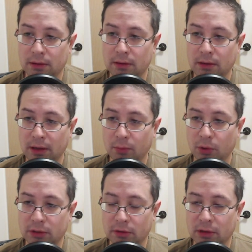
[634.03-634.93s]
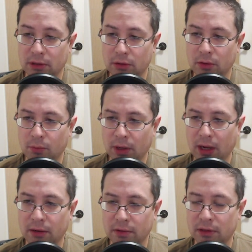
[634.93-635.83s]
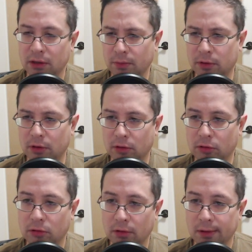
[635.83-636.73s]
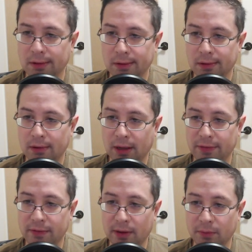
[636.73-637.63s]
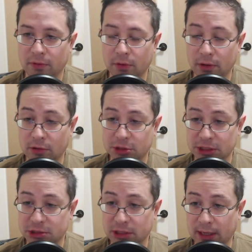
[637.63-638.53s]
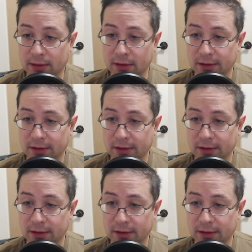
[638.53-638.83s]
And what did he do? Well, how did he deal with this? I think that was a good exchange sack.